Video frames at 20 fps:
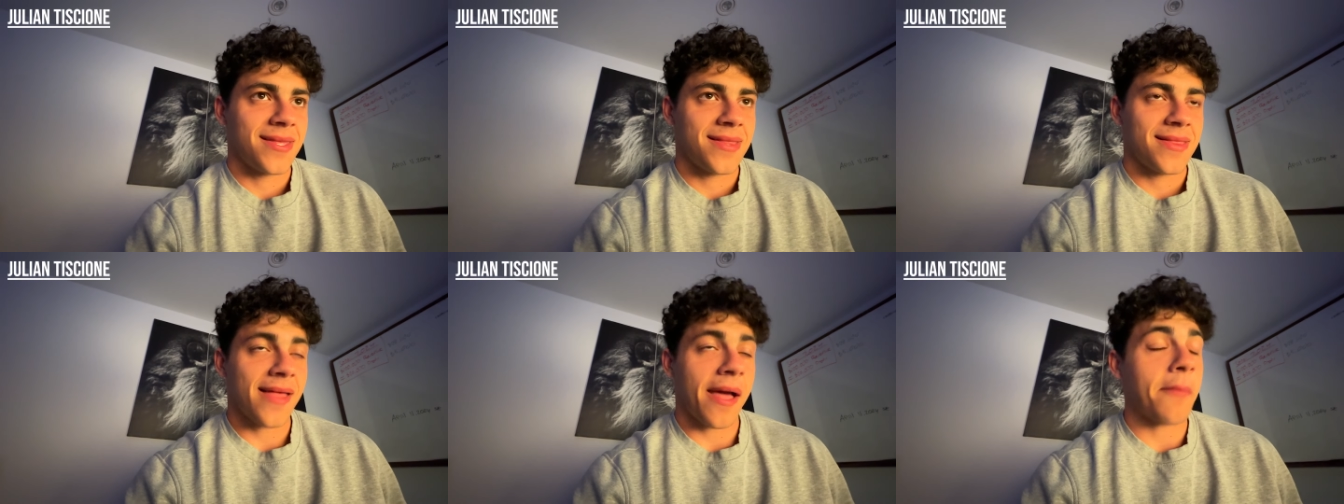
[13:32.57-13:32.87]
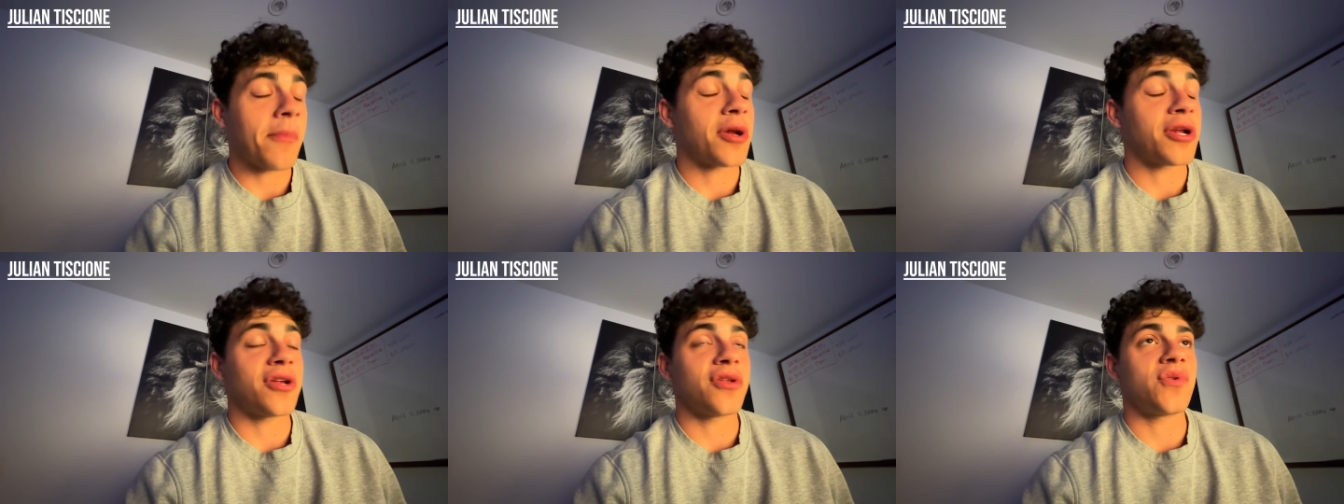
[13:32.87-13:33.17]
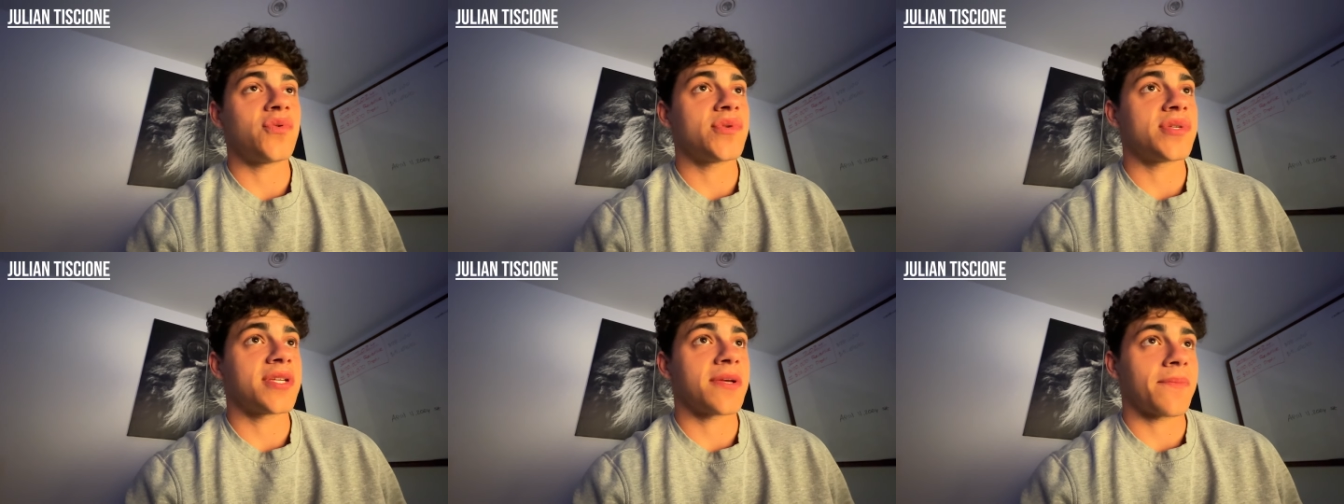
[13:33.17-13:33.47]
that I'm going to
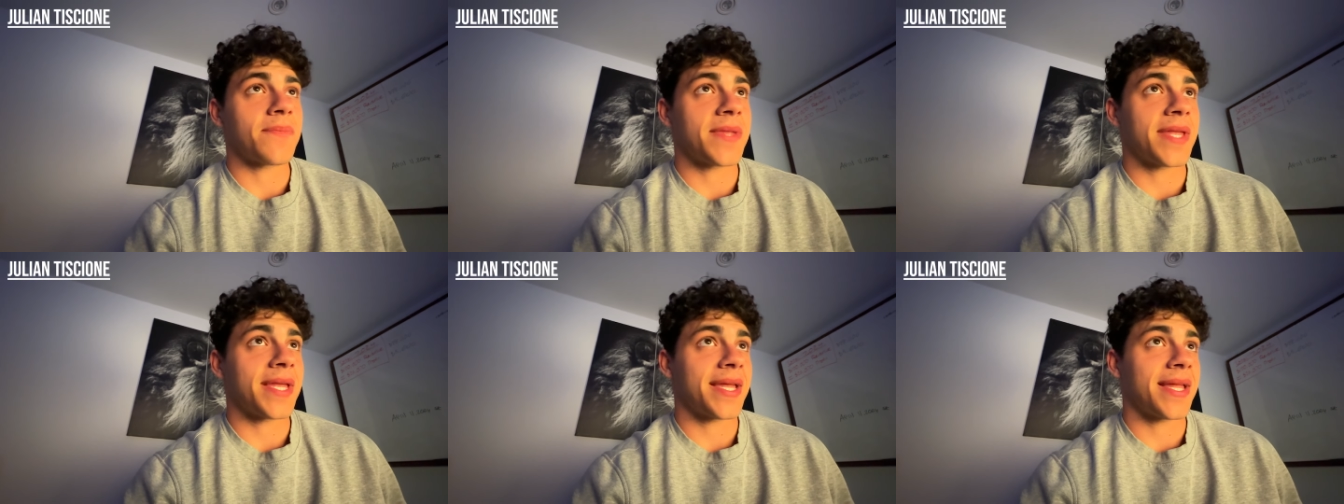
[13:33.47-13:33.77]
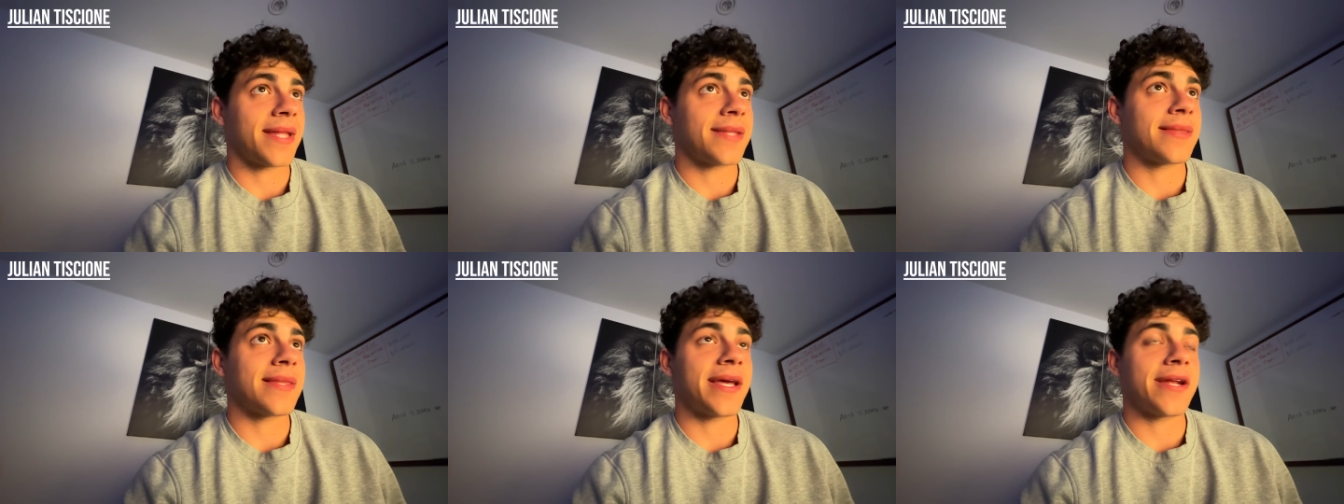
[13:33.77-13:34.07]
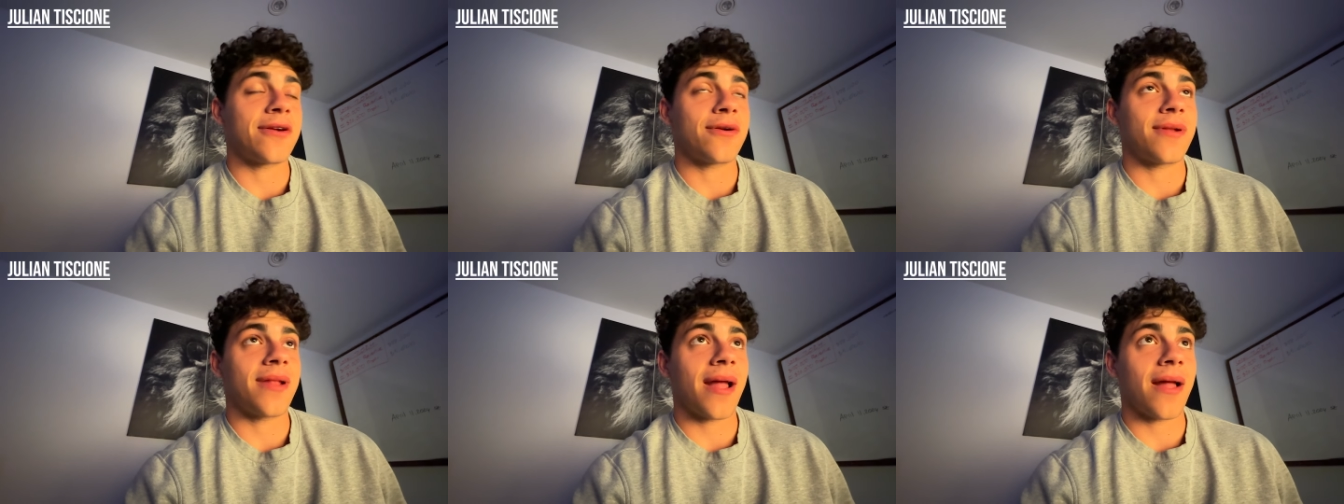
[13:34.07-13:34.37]
do something, and
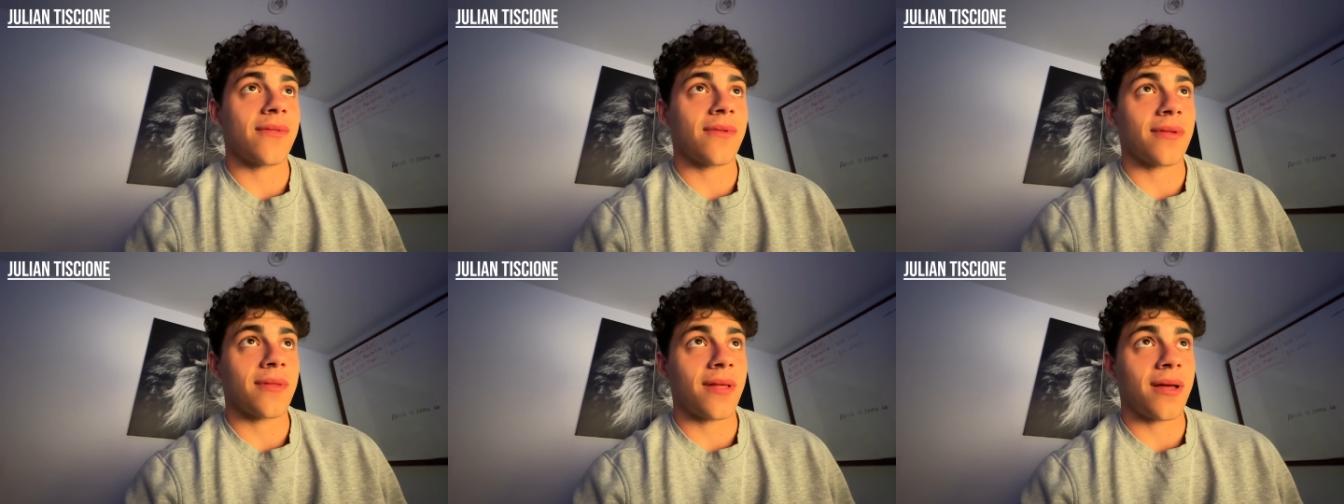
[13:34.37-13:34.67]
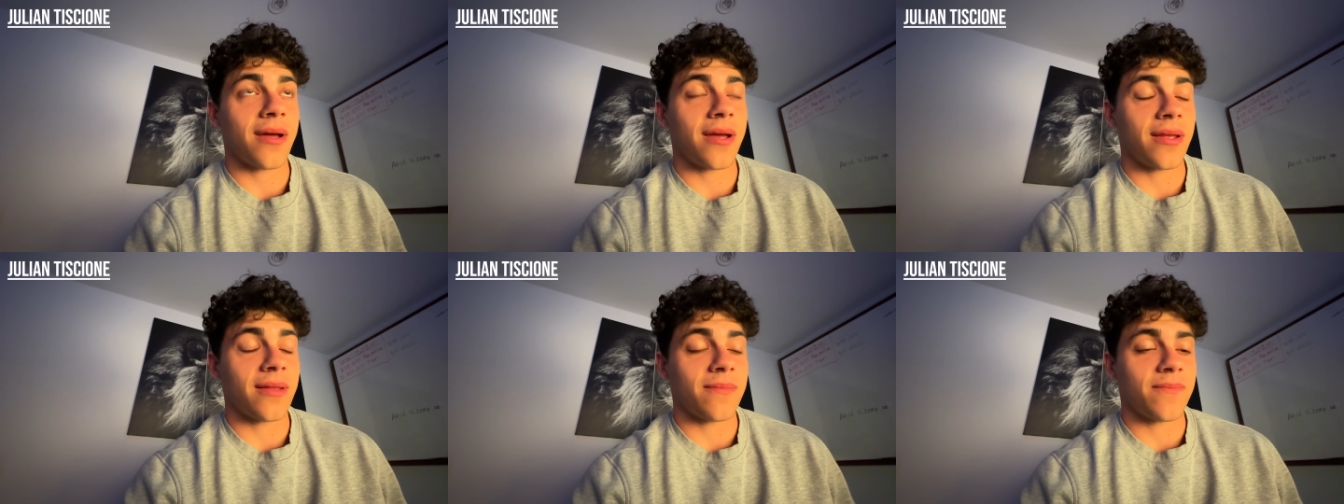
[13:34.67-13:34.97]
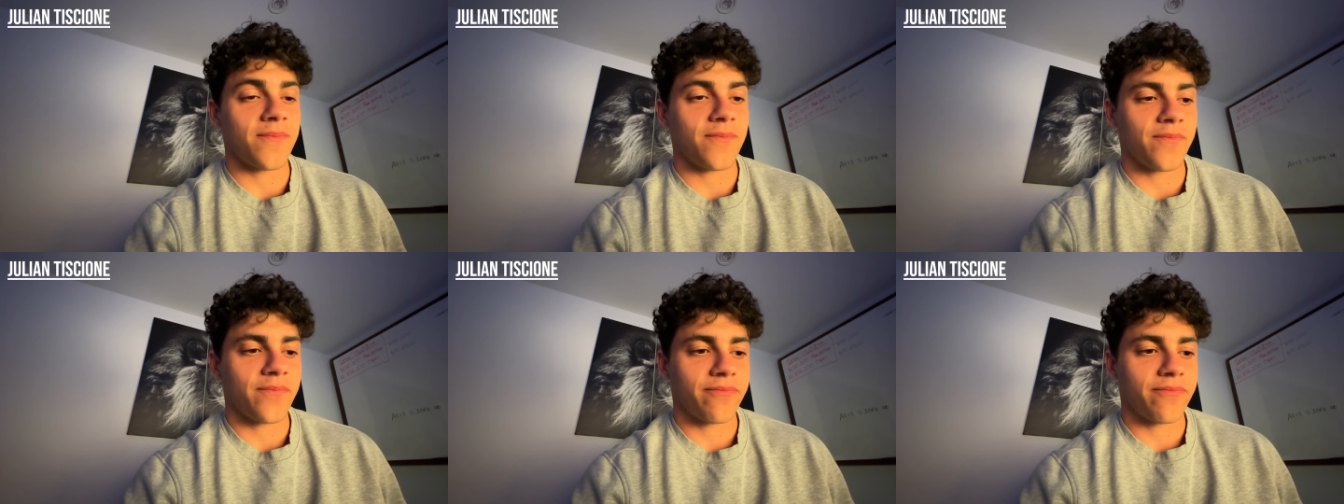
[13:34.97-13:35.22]
later down the line,